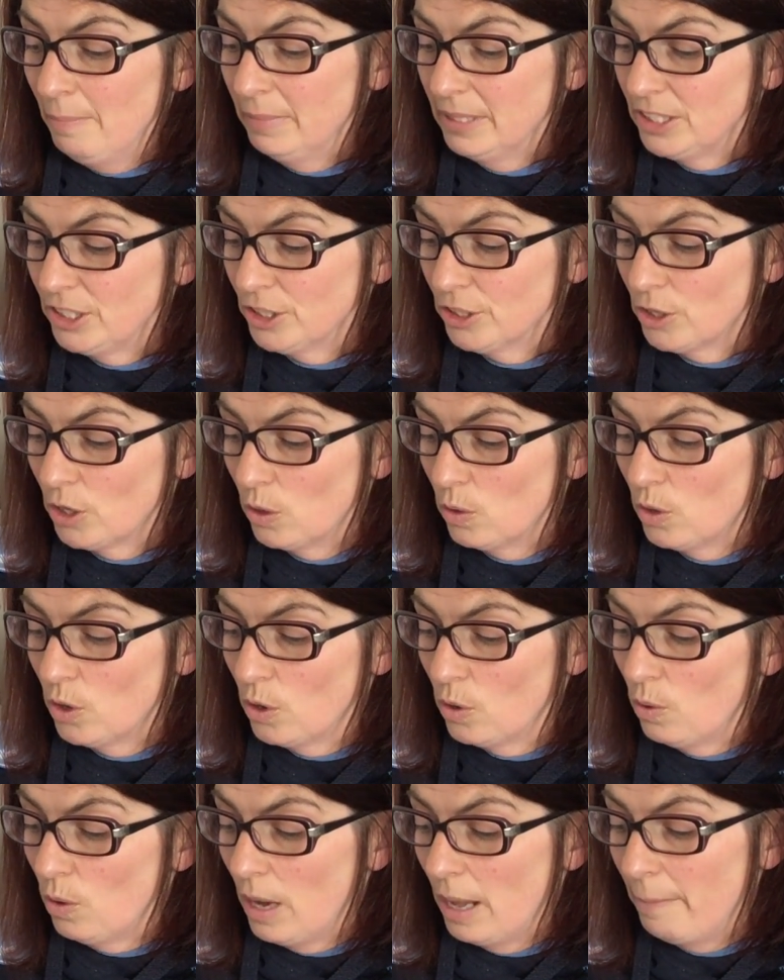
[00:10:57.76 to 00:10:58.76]
Mr.
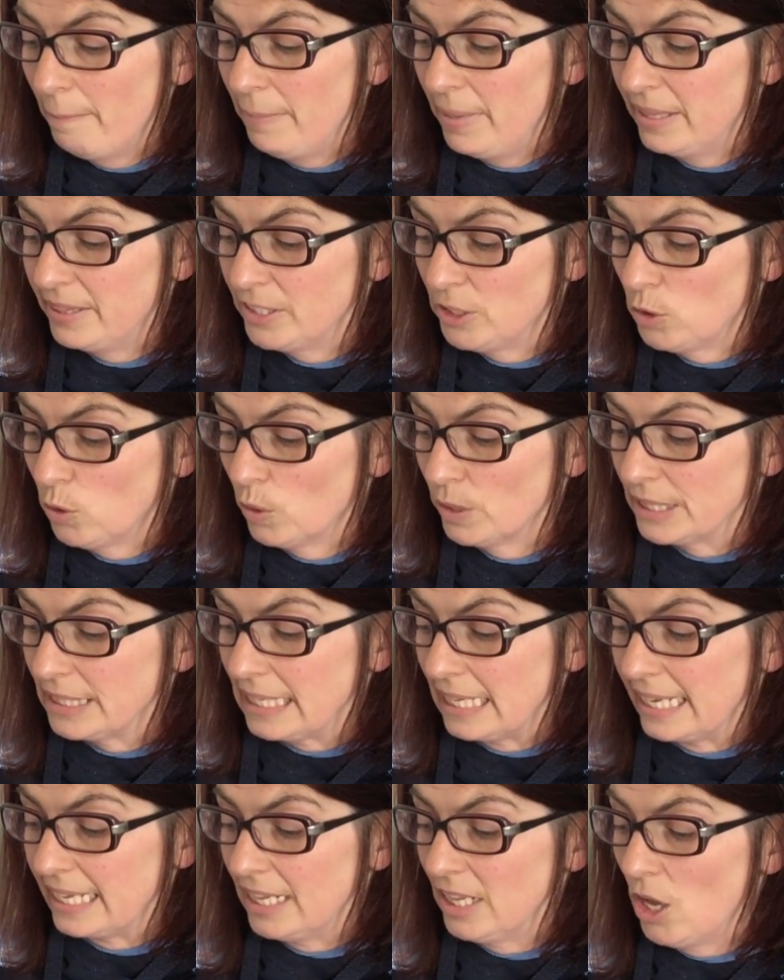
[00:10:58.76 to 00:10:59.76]
Coco made the
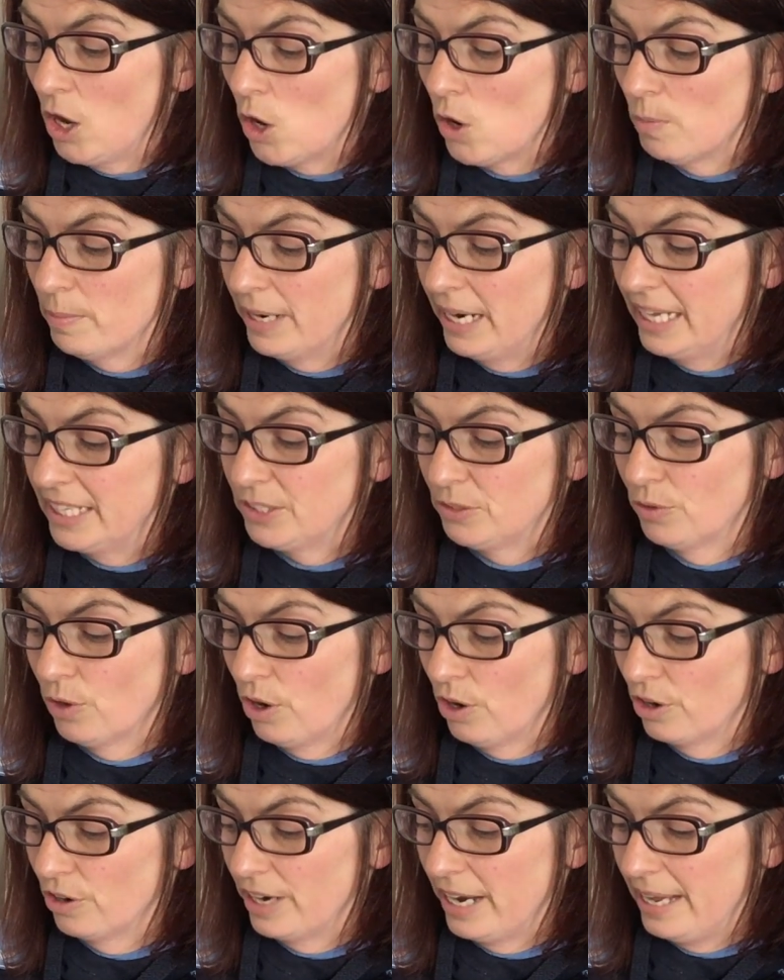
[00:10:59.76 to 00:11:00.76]
tortoise a little home in his
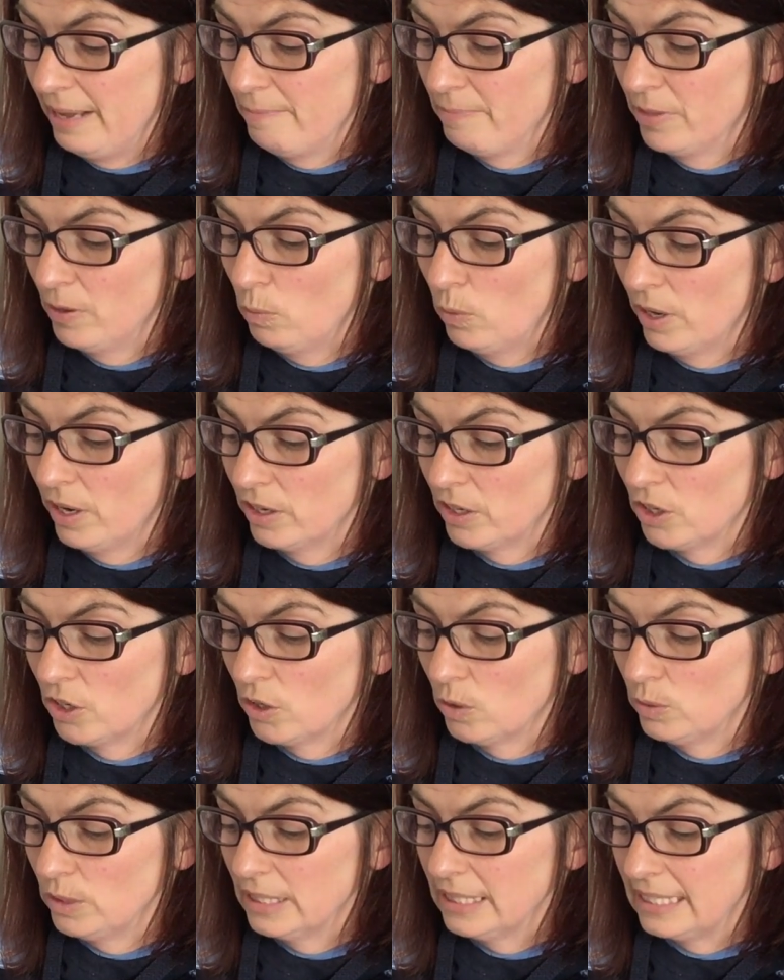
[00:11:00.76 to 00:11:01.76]
rockery where it could
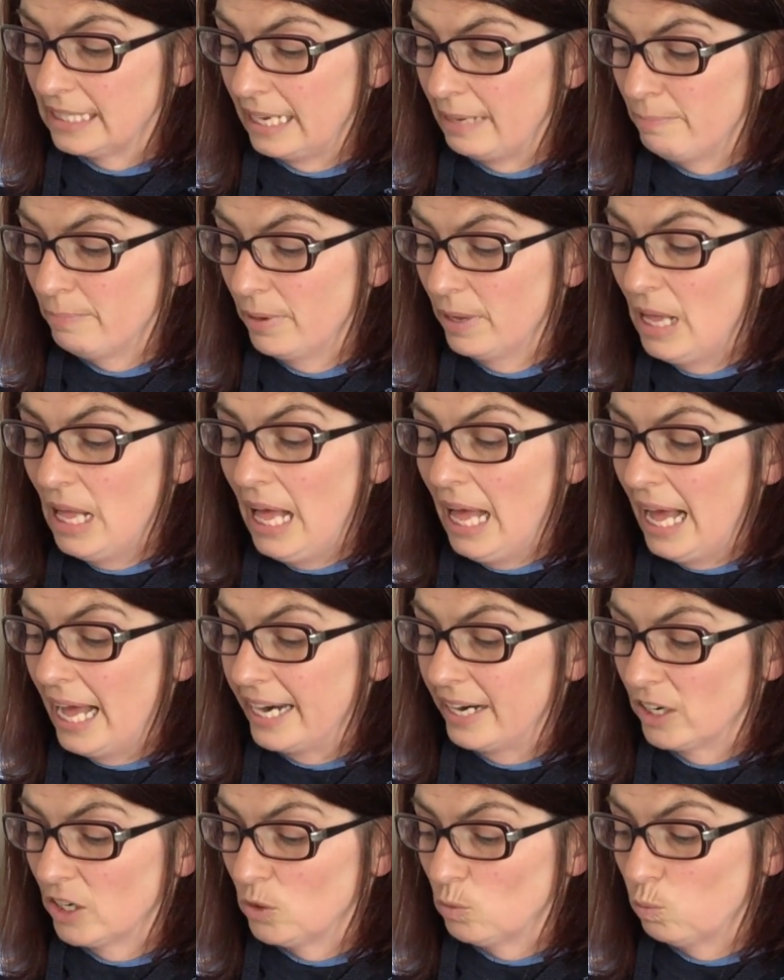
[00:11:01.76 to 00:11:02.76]
go to sleep
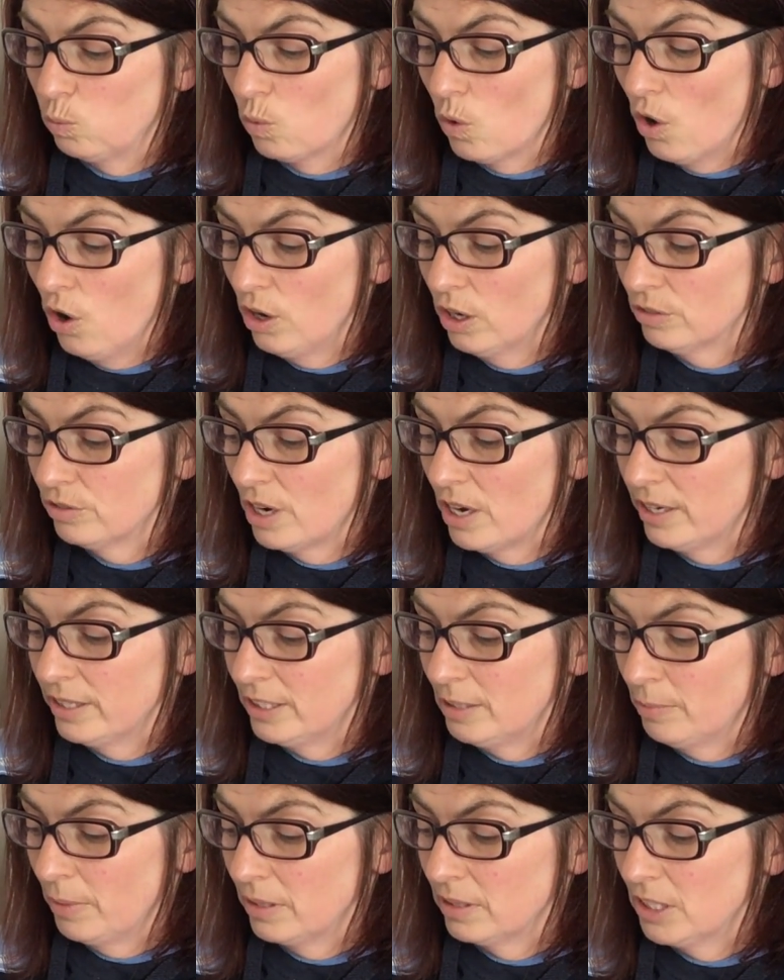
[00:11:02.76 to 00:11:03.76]
and it could walk
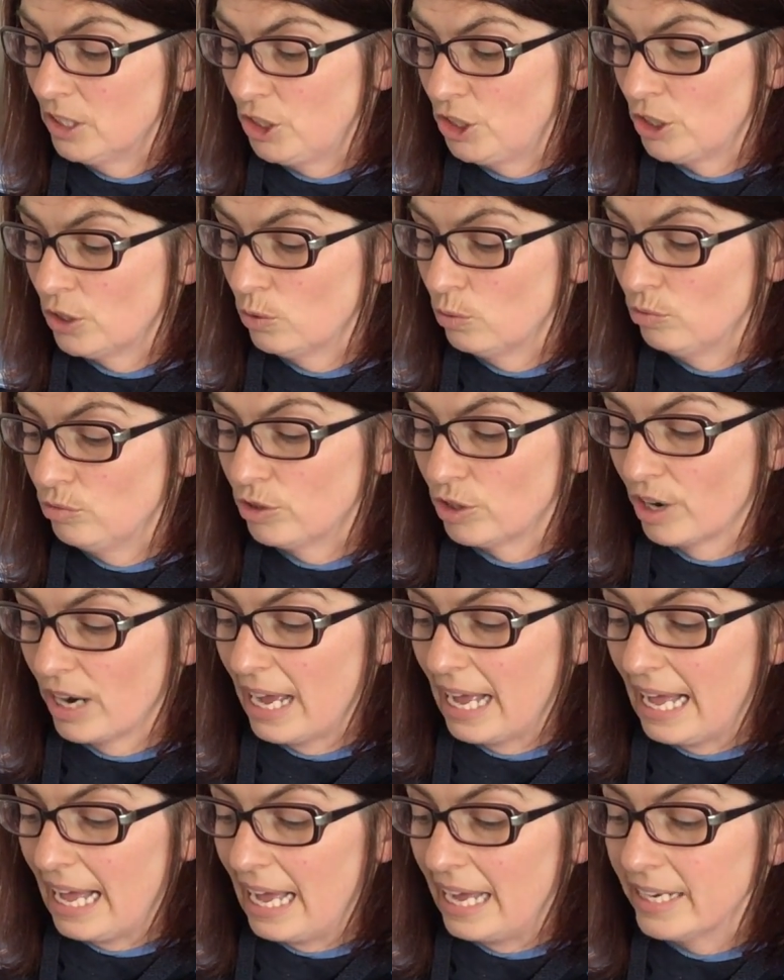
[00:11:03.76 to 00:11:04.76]
around among the stones or
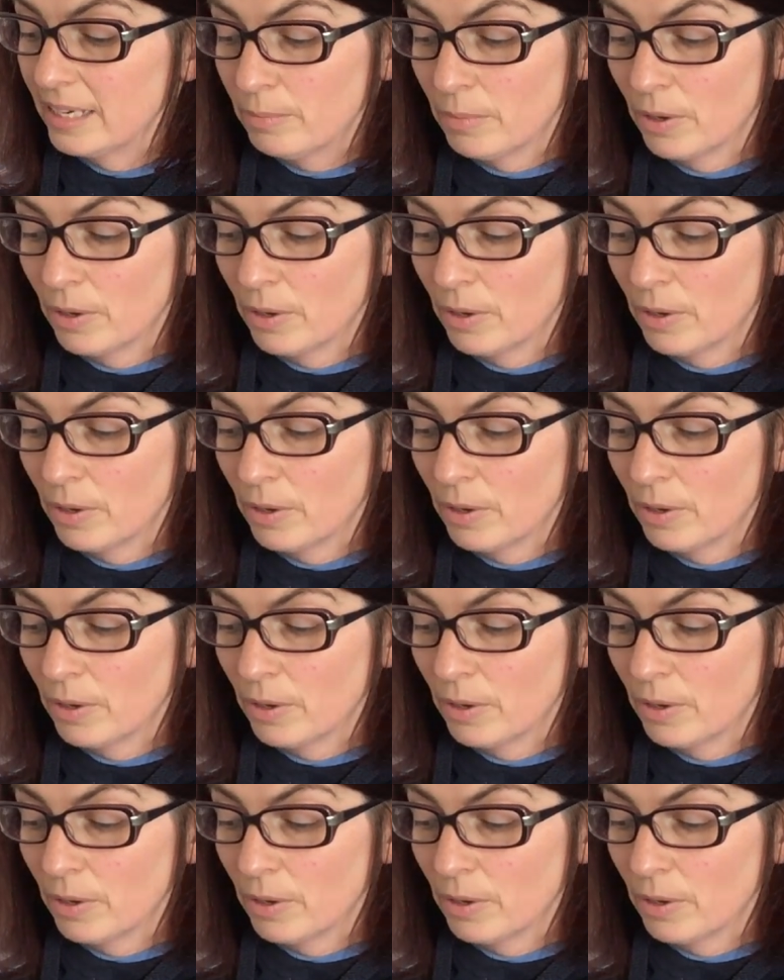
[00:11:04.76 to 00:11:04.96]
hide